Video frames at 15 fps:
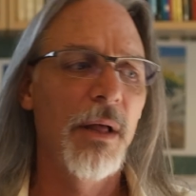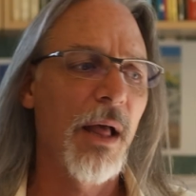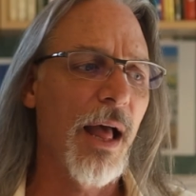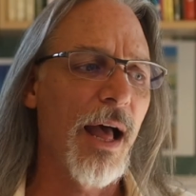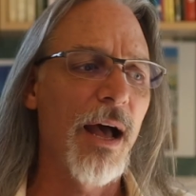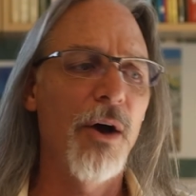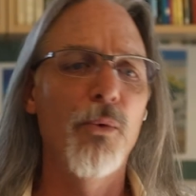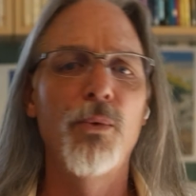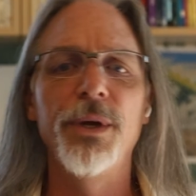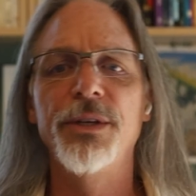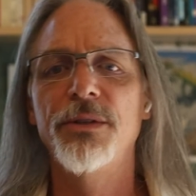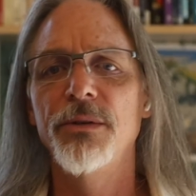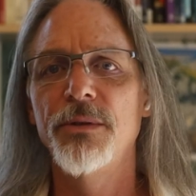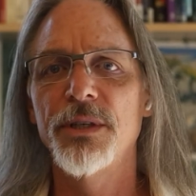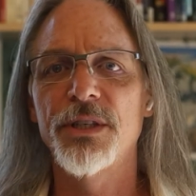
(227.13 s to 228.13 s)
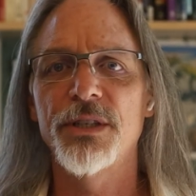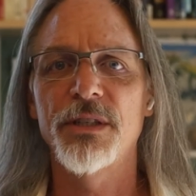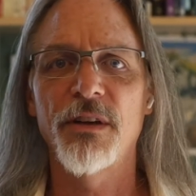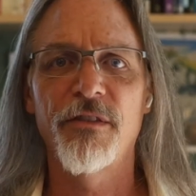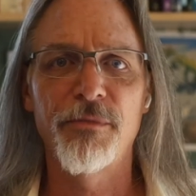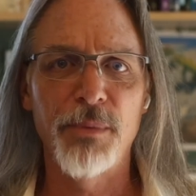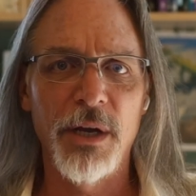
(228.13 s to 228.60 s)
how we do this
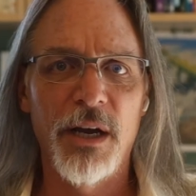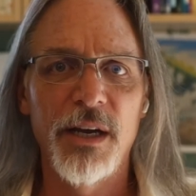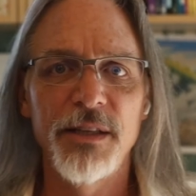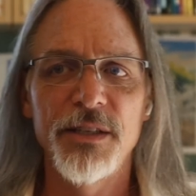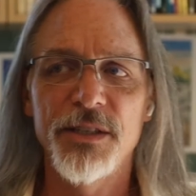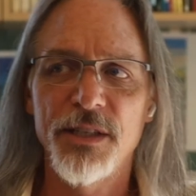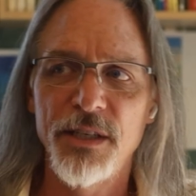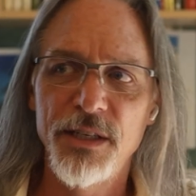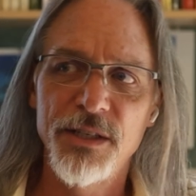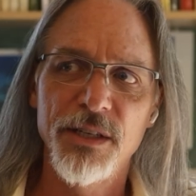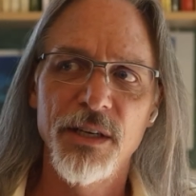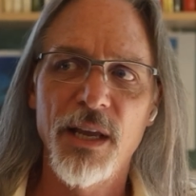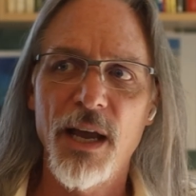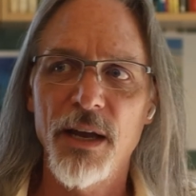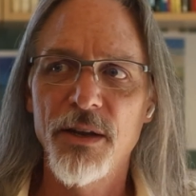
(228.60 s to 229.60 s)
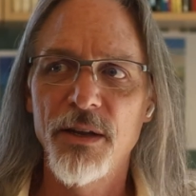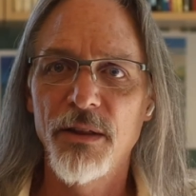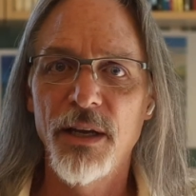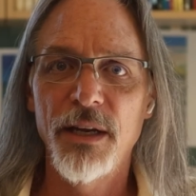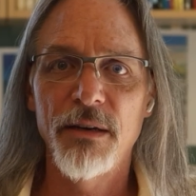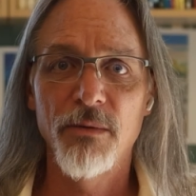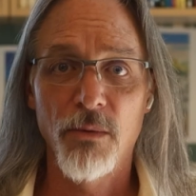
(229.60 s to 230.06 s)
stuff behind the scenes and
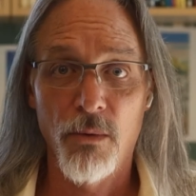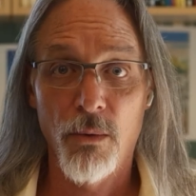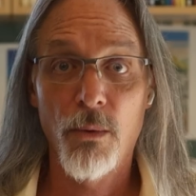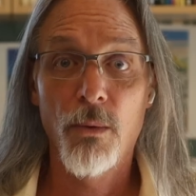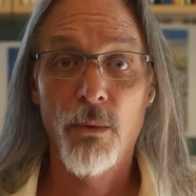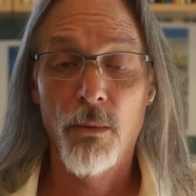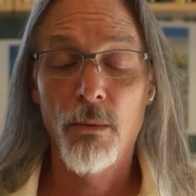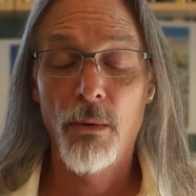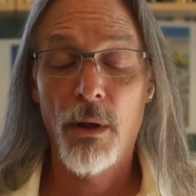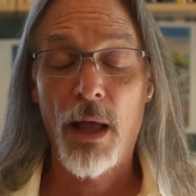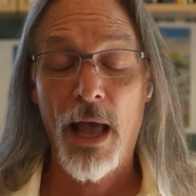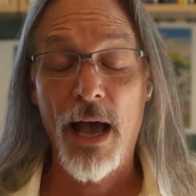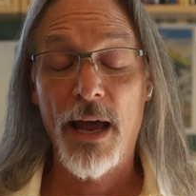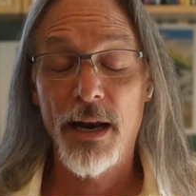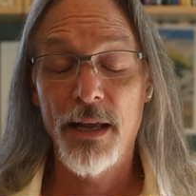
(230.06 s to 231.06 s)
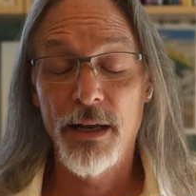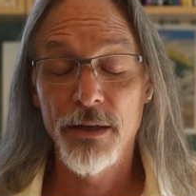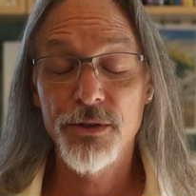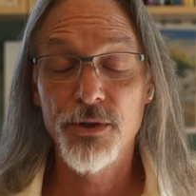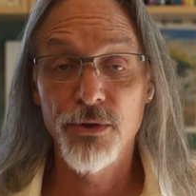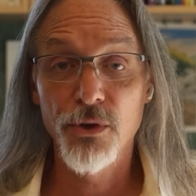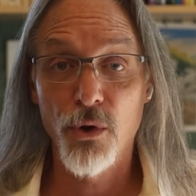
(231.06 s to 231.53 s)
calculate how to
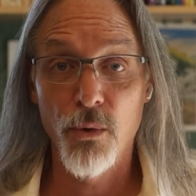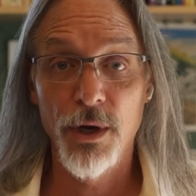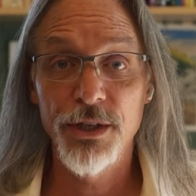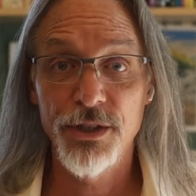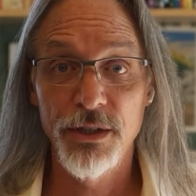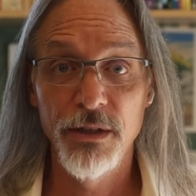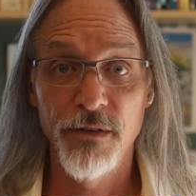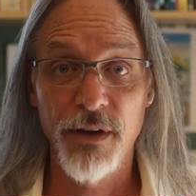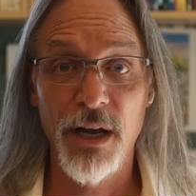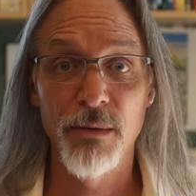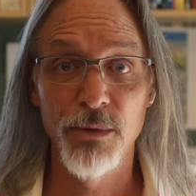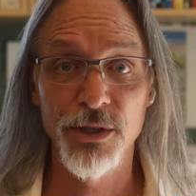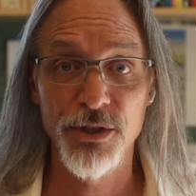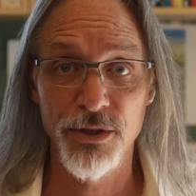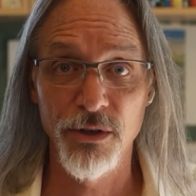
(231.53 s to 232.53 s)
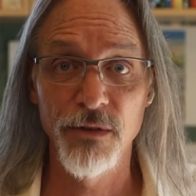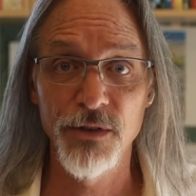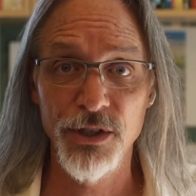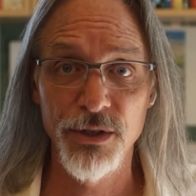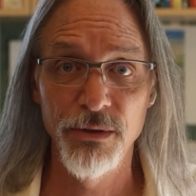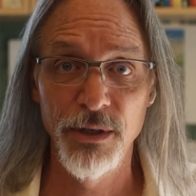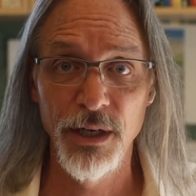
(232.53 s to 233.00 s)
answer the question of how much
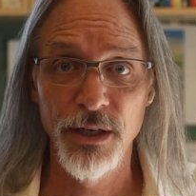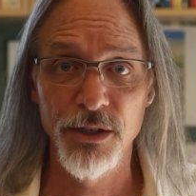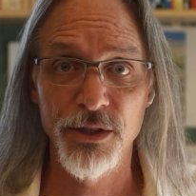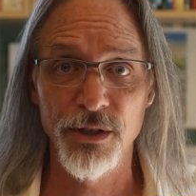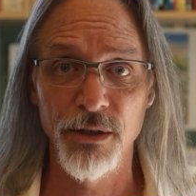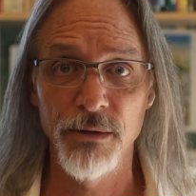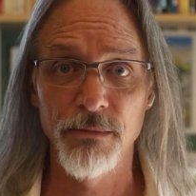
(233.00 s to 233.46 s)
service you need at